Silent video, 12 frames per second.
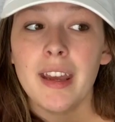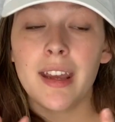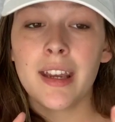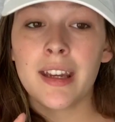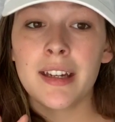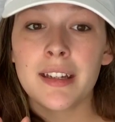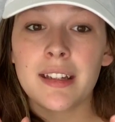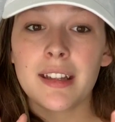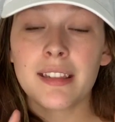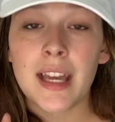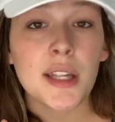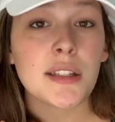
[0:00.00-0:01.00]
And
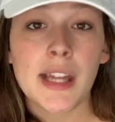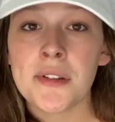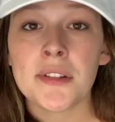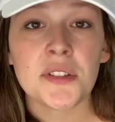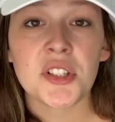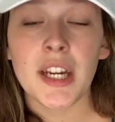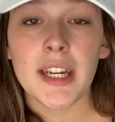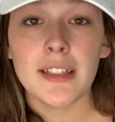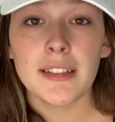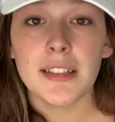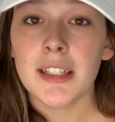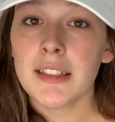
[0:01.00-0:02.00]
that sounds great.
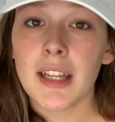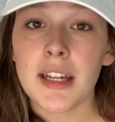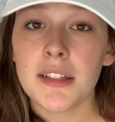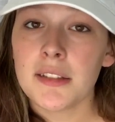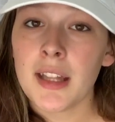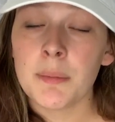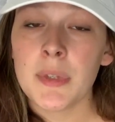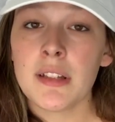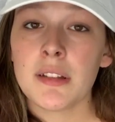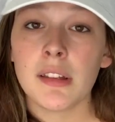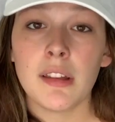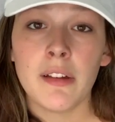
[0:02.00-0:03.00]
It does. That
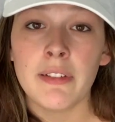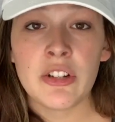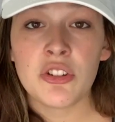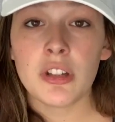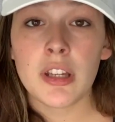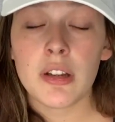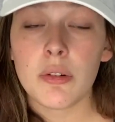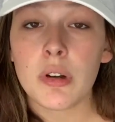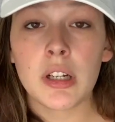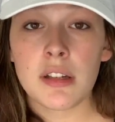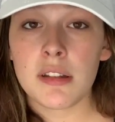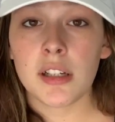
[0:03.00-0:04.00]
means eventually
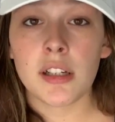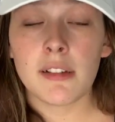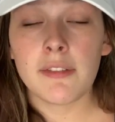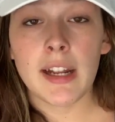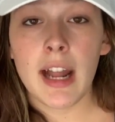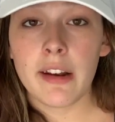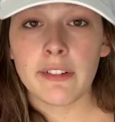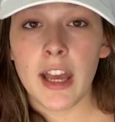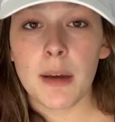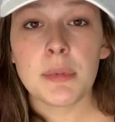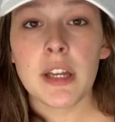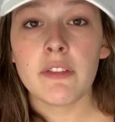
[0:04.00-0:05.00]
orcas are going to fade out of
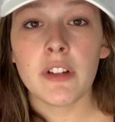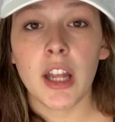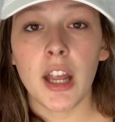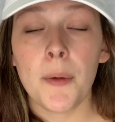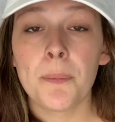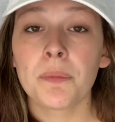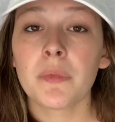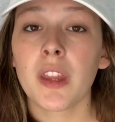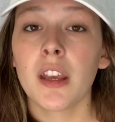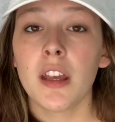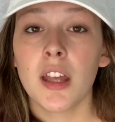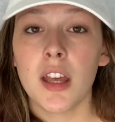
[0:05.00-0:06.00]
captivity.
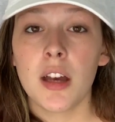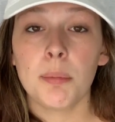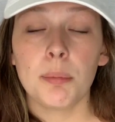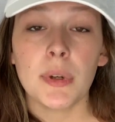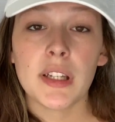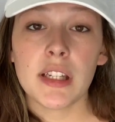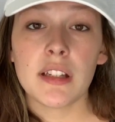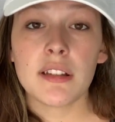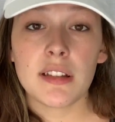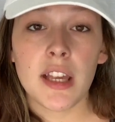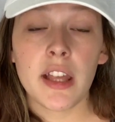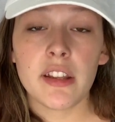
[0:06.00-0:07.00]
But
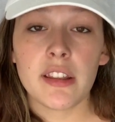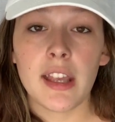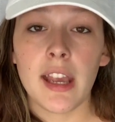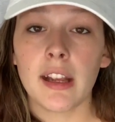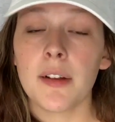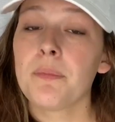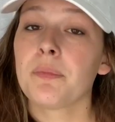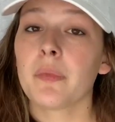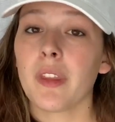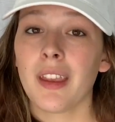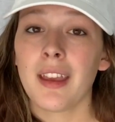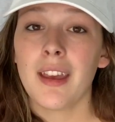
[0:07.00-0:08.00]
here's the other thing.
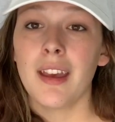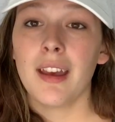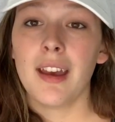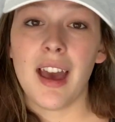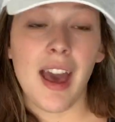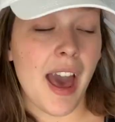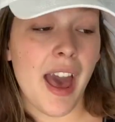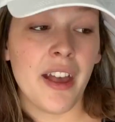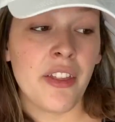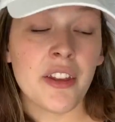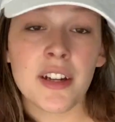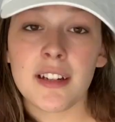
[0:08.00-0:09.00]

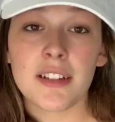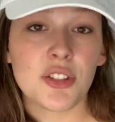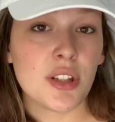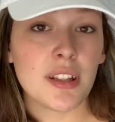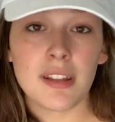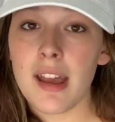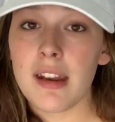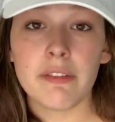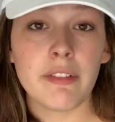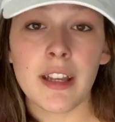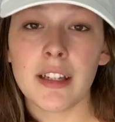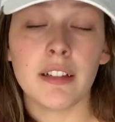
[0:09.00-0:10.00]
Heather, she's not a
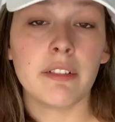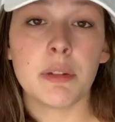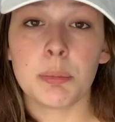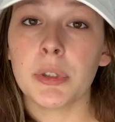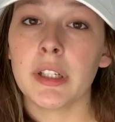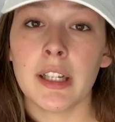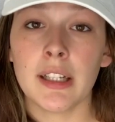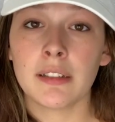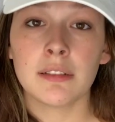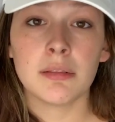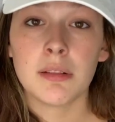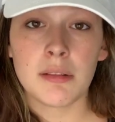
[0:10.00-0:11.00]
fan of the breeding
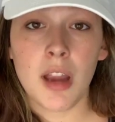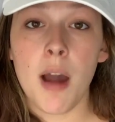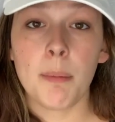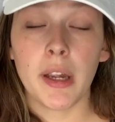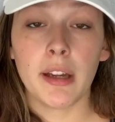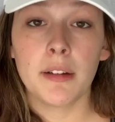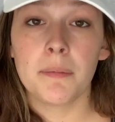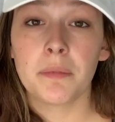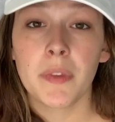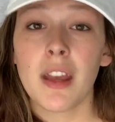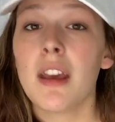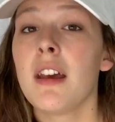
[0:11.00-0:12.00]
stopping.
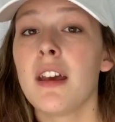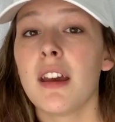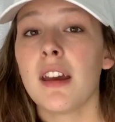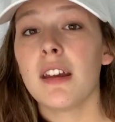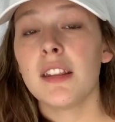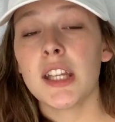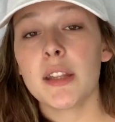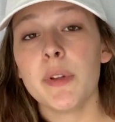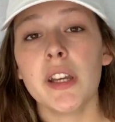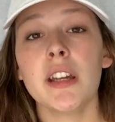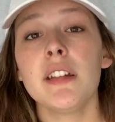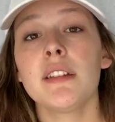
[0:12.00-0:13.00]
And that's
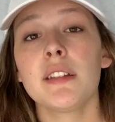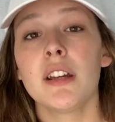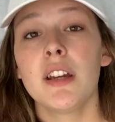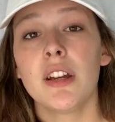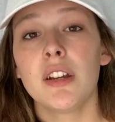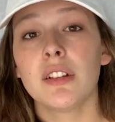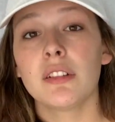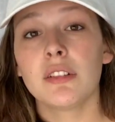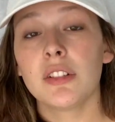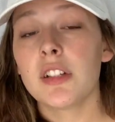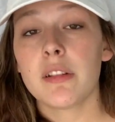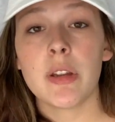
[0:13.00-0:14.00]
because
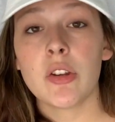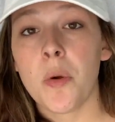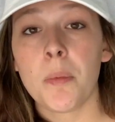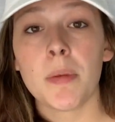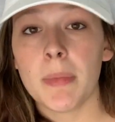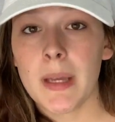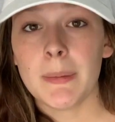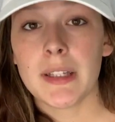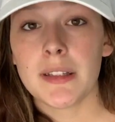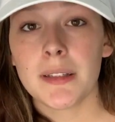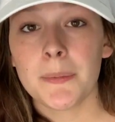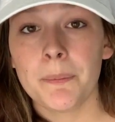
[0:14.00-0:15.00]
there's going to be no more
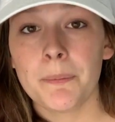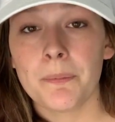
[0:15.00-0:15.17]
babies.